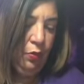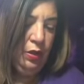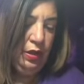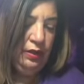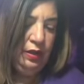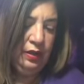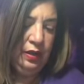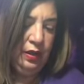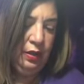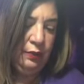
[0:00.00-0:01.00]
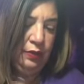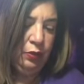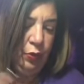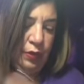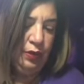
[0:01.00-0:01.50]
What is this King of
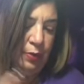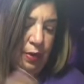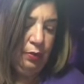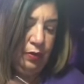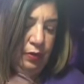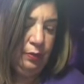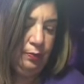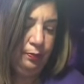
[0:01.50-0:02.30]
Swords about?